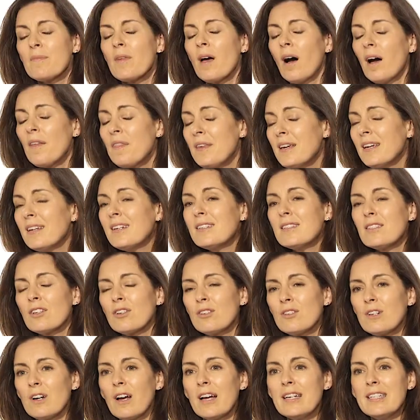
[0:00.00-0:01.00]
I think it is a
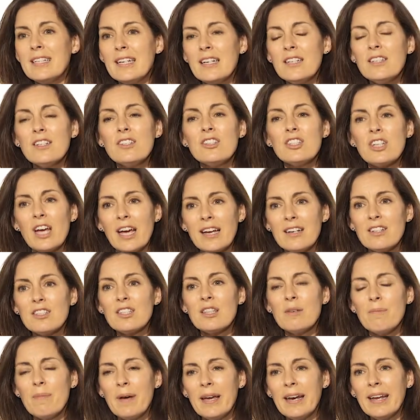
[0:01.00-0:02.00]
good idea to change
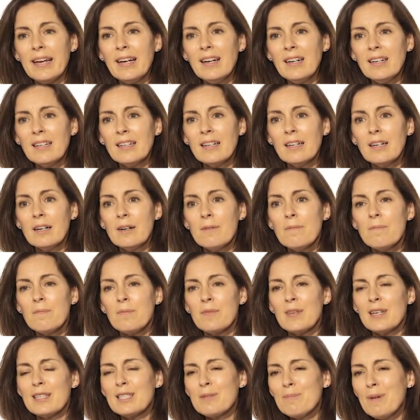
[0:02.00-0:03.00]
the bedding,
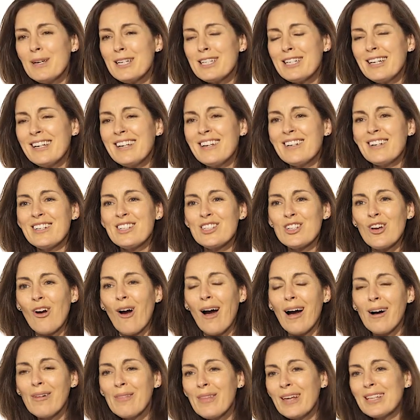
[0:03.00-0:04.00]
especially in a
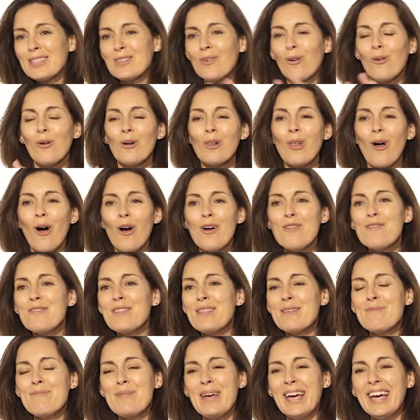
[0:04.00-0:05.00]
child that's all over
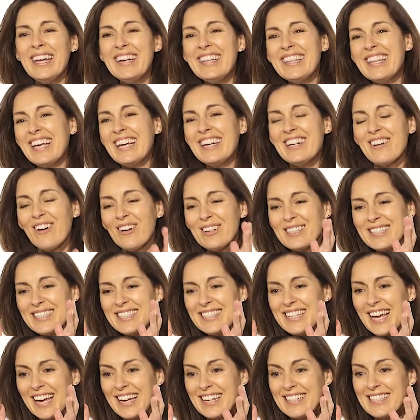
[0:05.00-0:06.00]
the bed and they're not
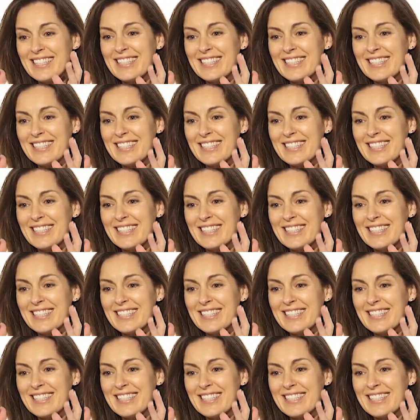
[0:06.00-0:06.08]
staying